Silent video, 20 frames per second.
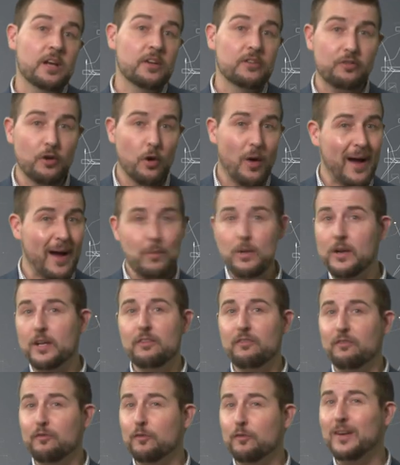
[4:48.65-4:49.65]
So I
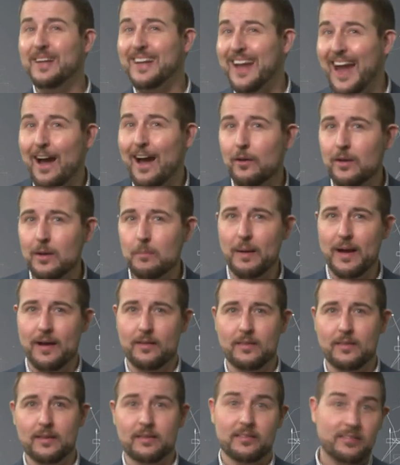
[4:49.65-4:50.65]
wouldn't freak out
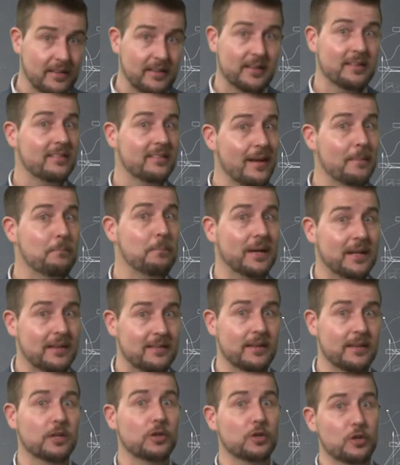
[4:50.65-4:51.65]
about this. It is a big
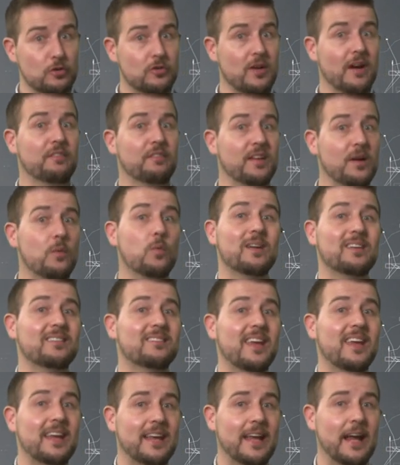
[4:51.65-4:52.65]
deal. You definitely want to
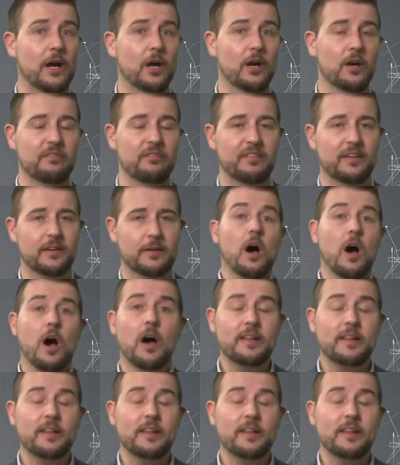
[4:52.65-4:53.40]
take care of it.